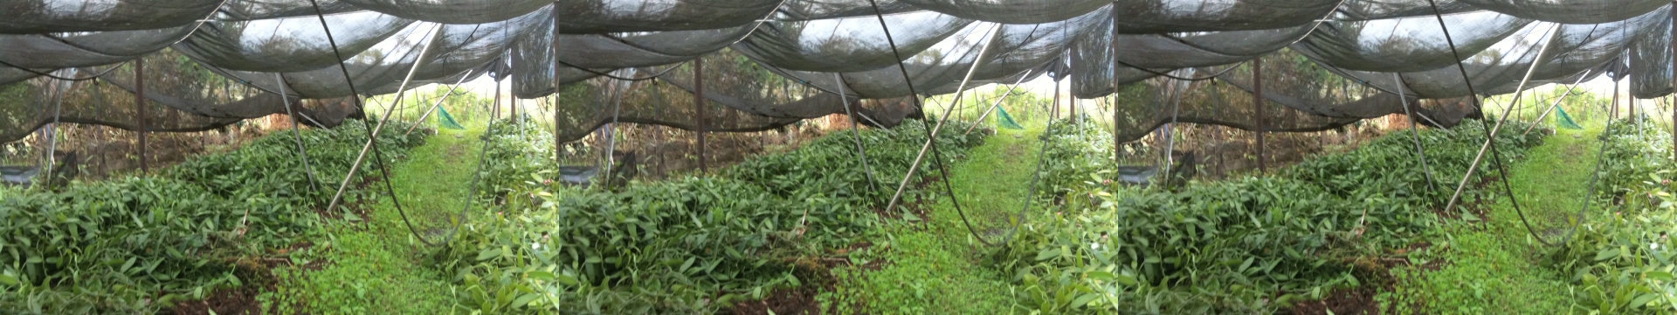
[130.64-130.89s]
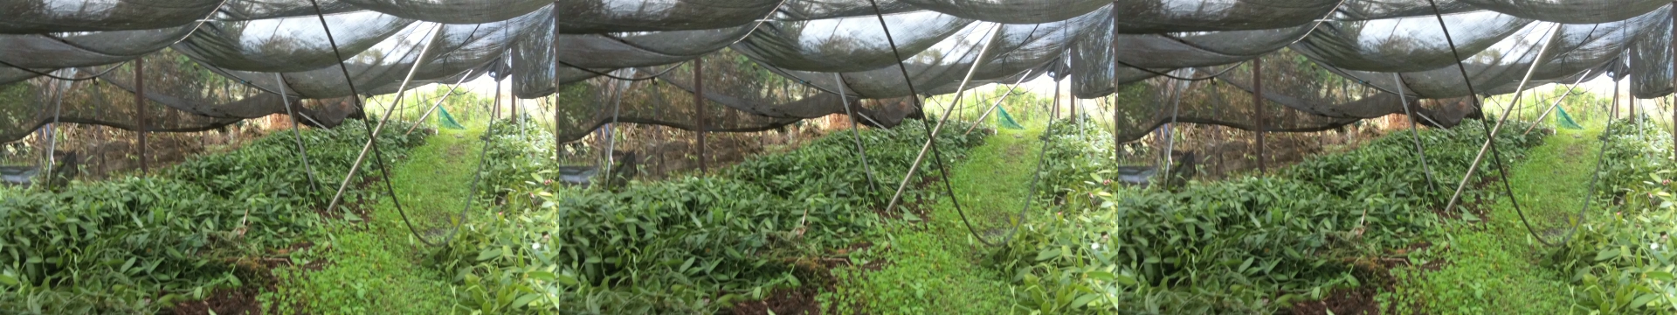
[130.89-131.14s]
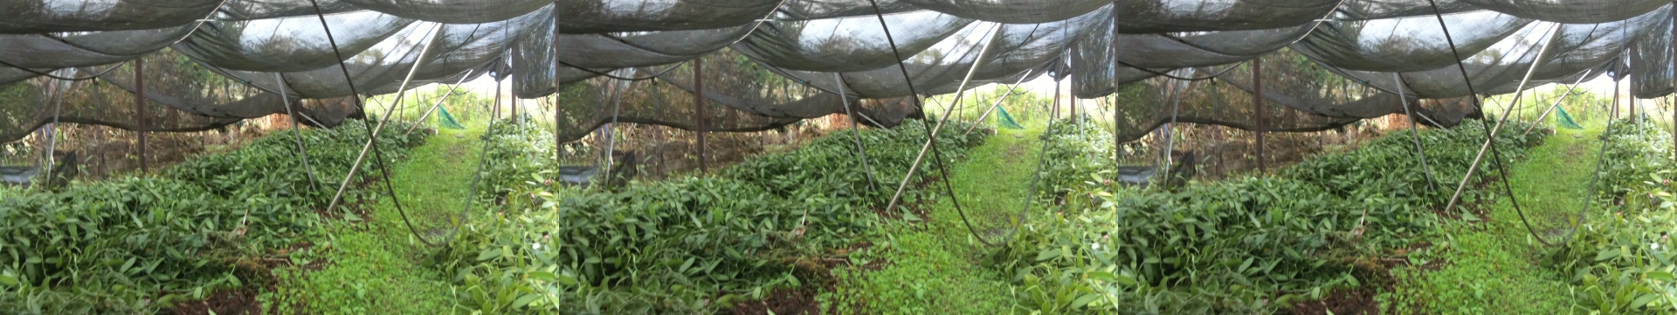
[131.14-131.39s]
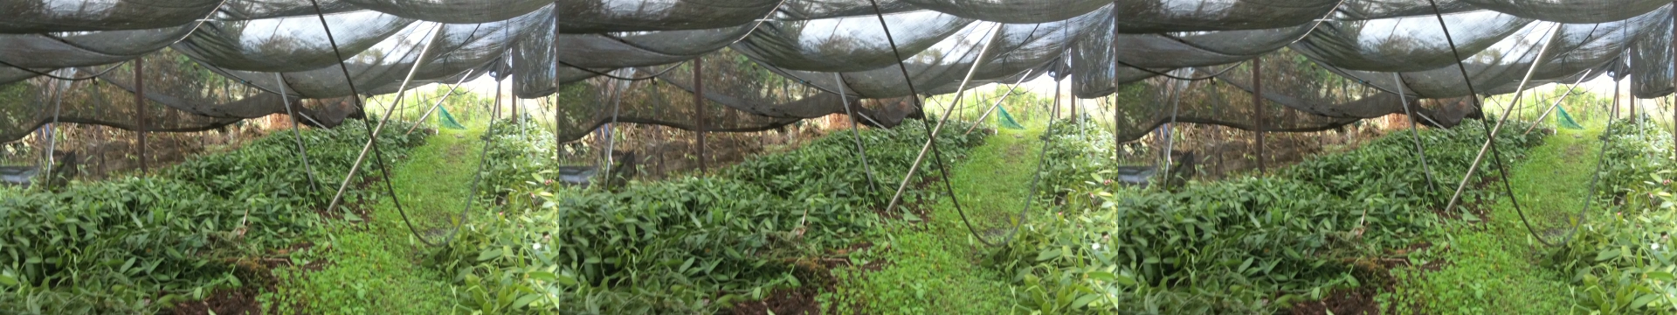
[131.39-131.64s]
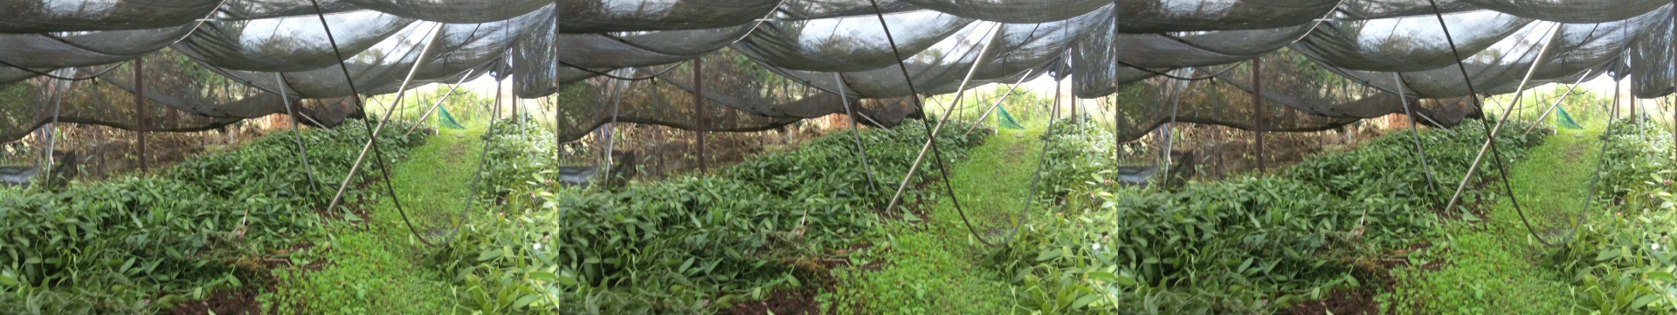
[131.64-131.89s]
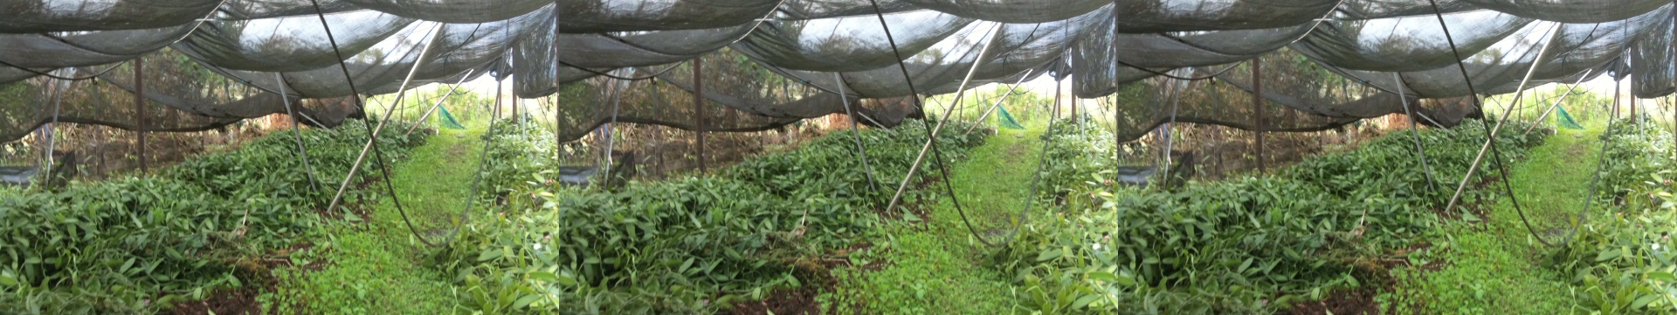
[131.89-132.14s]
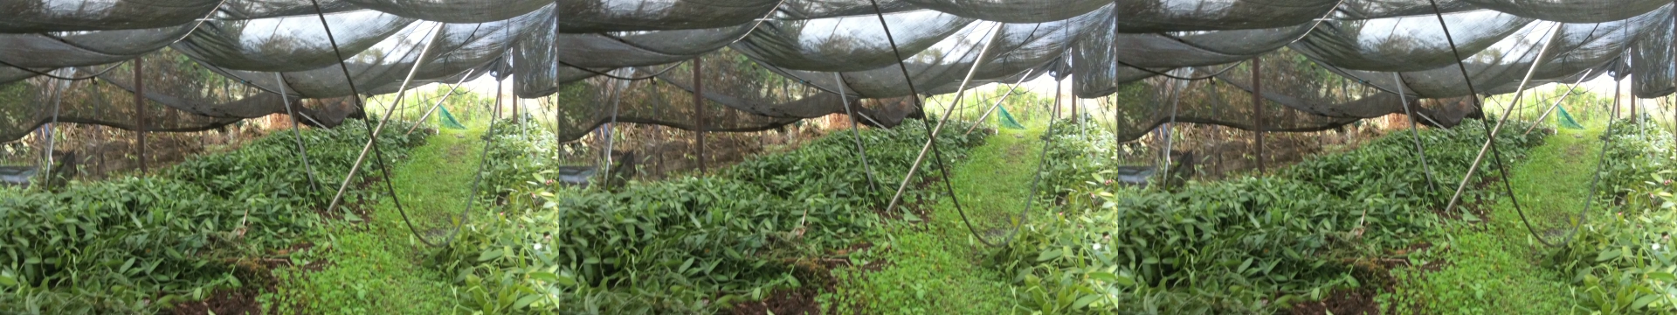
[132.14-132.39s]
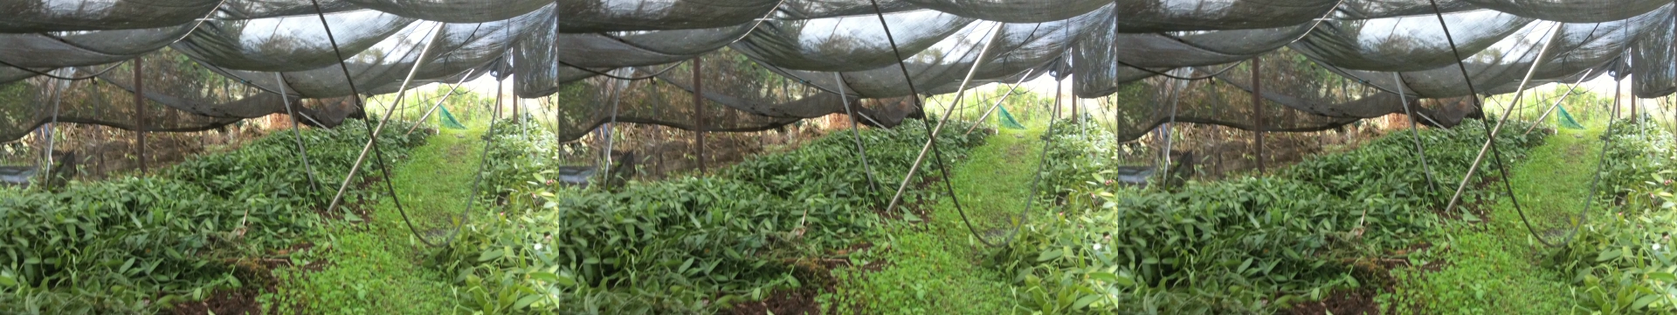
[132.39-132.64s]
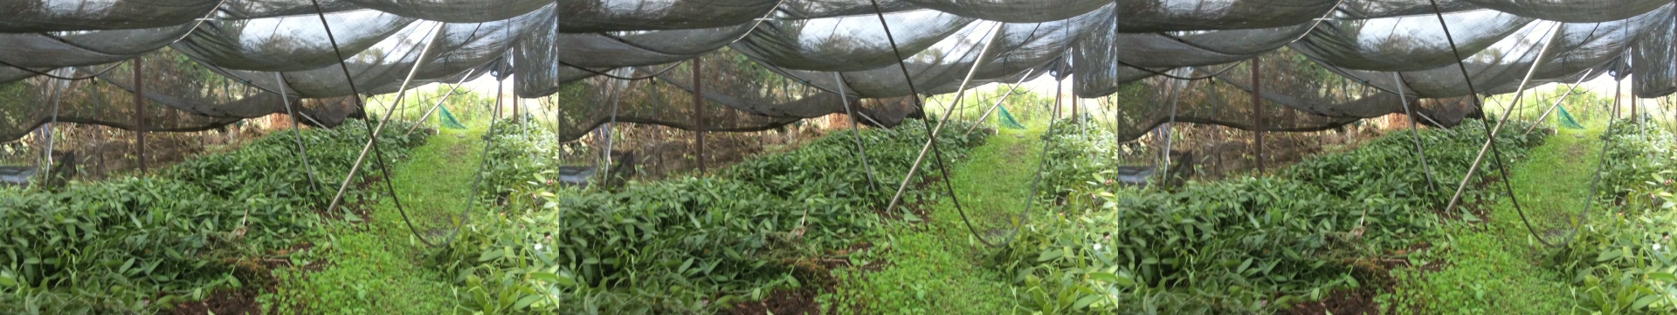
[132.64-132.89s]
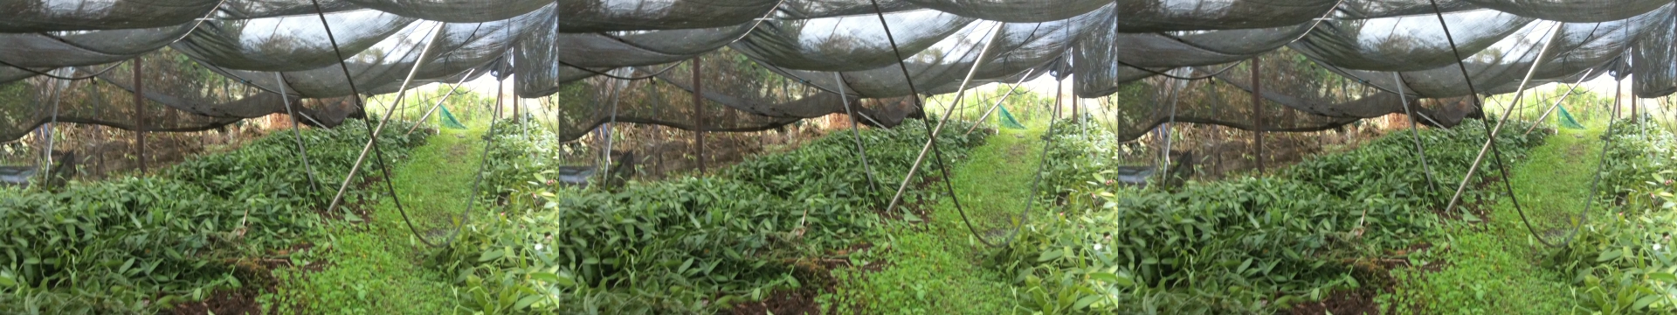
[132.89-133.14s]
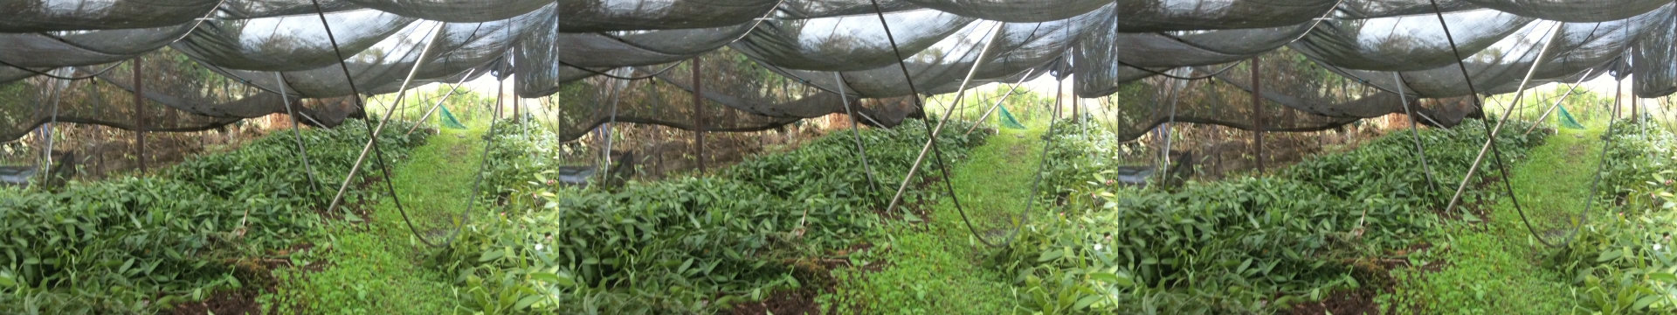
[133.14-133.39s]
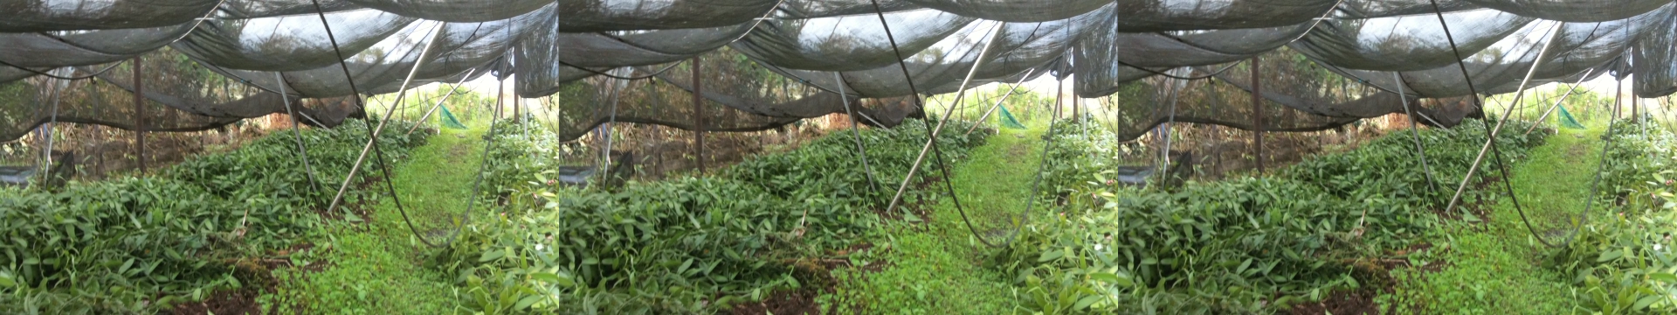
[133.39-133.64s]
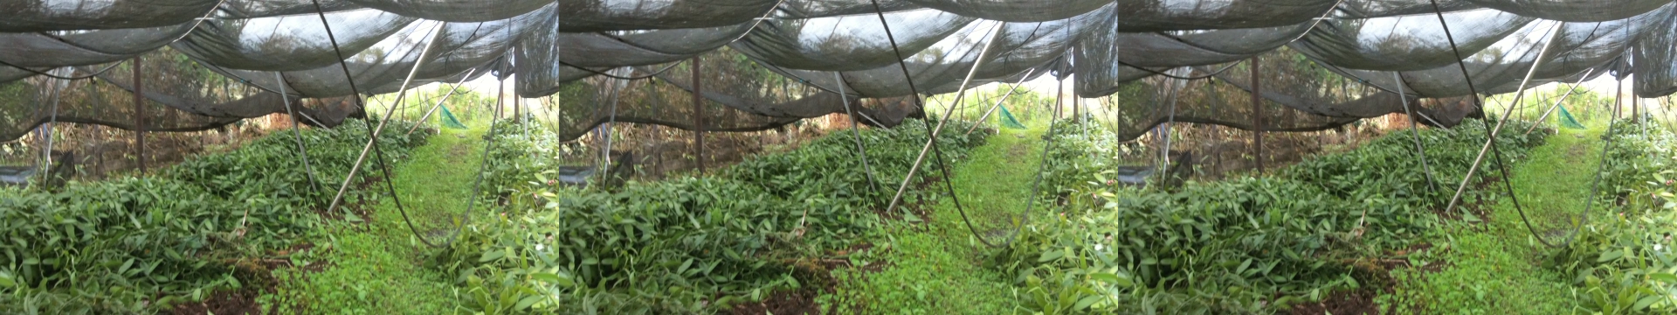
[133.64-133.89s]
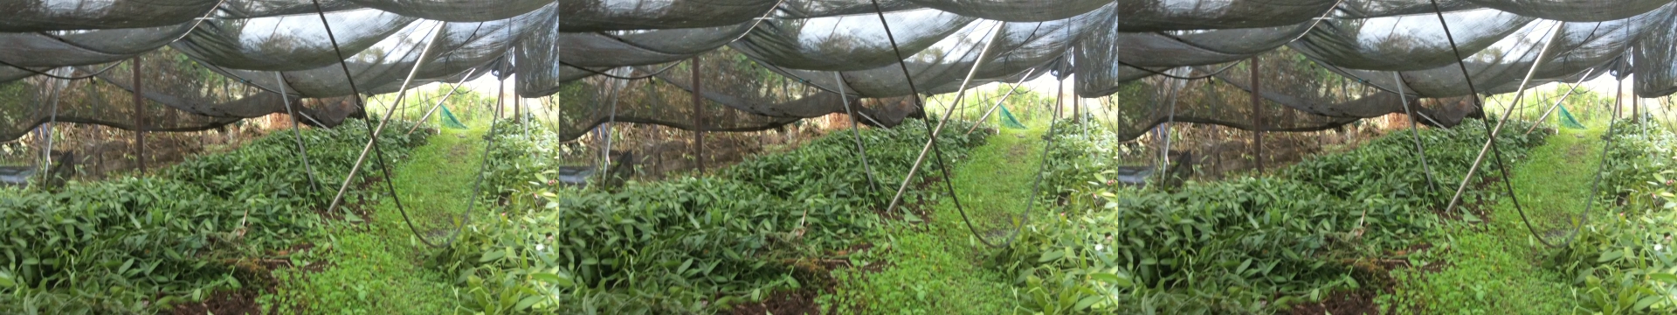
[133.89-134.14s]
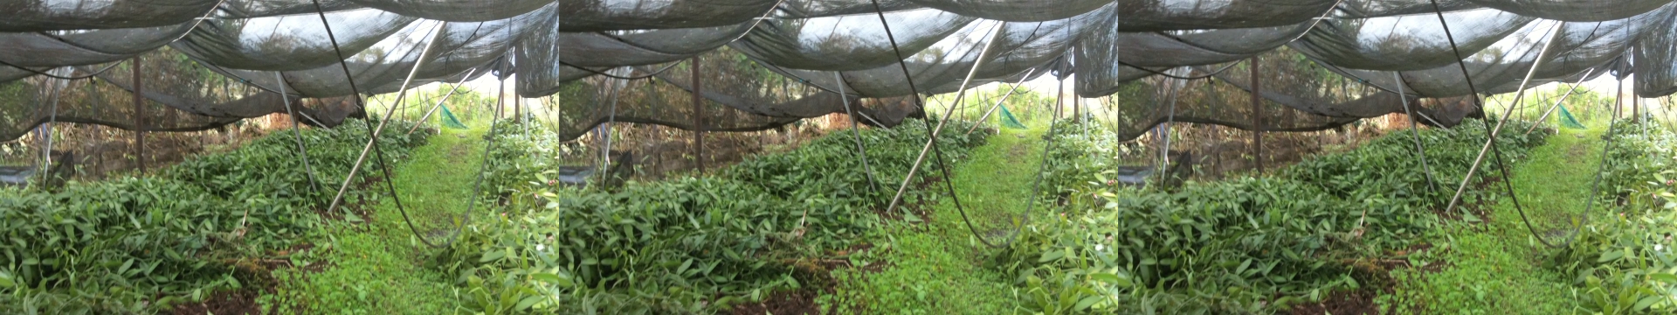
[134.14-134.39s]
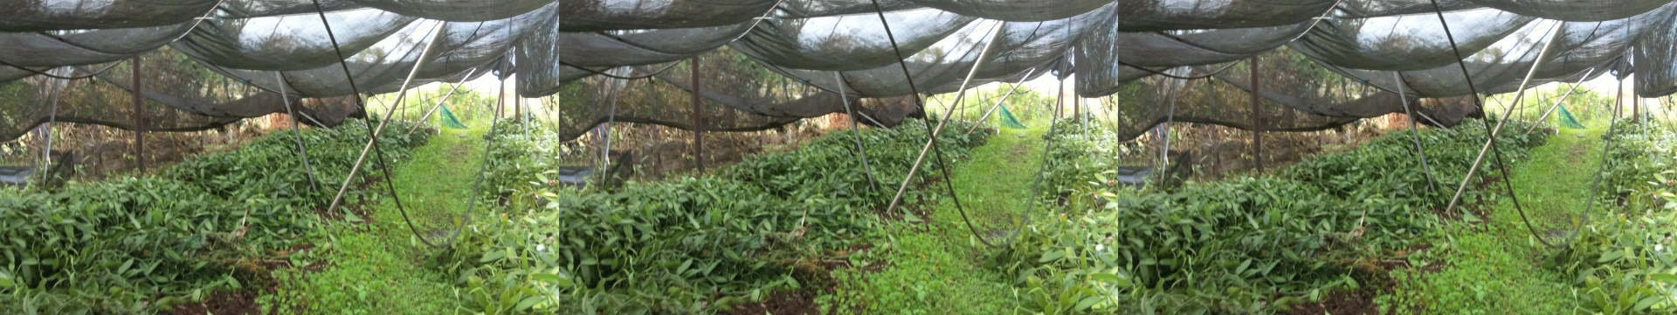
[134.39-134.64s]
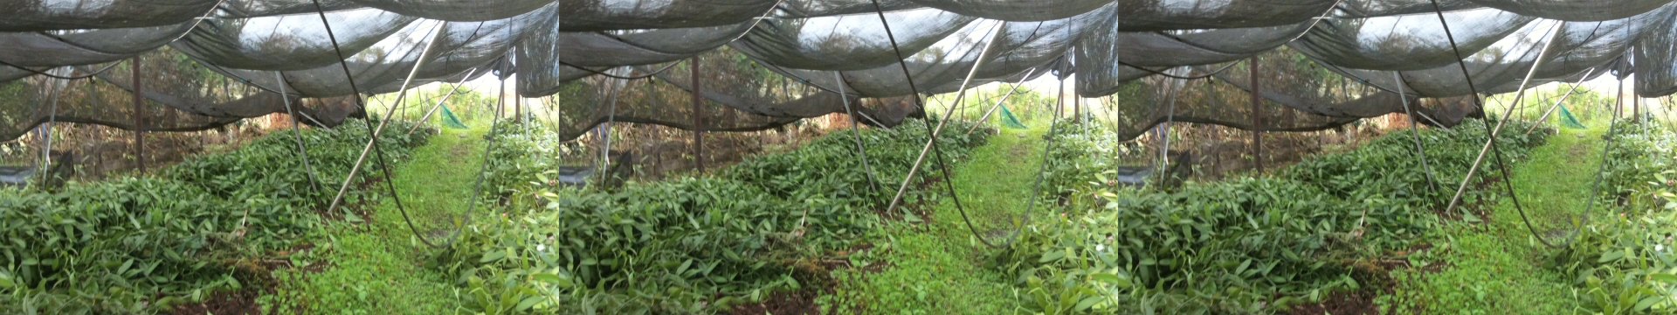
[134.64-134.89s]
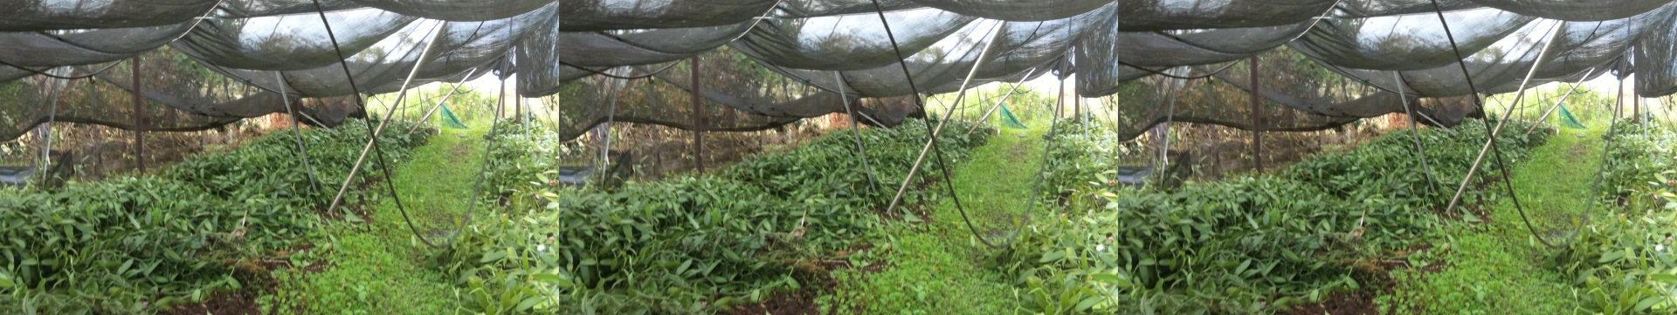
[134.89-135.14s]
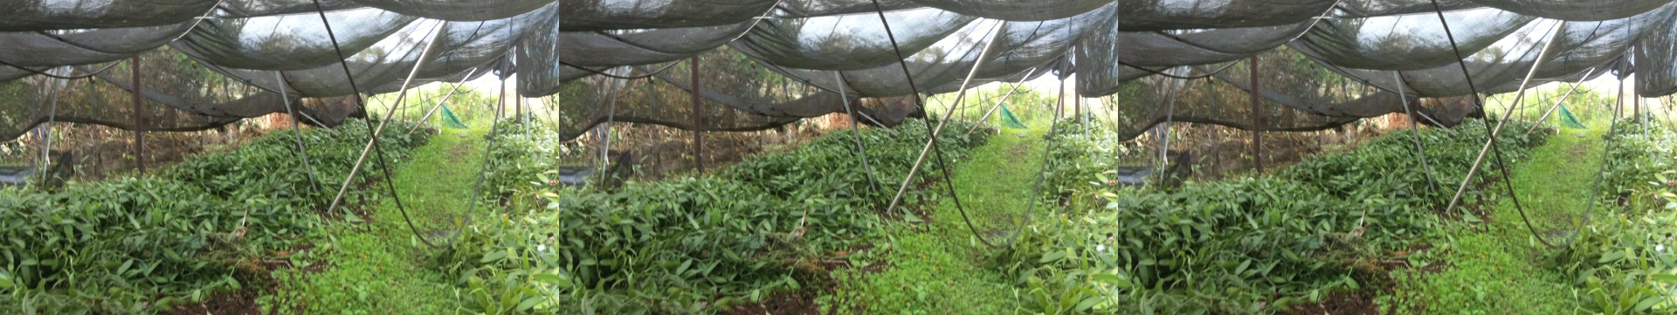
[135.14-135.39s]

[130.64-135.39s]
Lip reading: Nobody's mouth can be seen.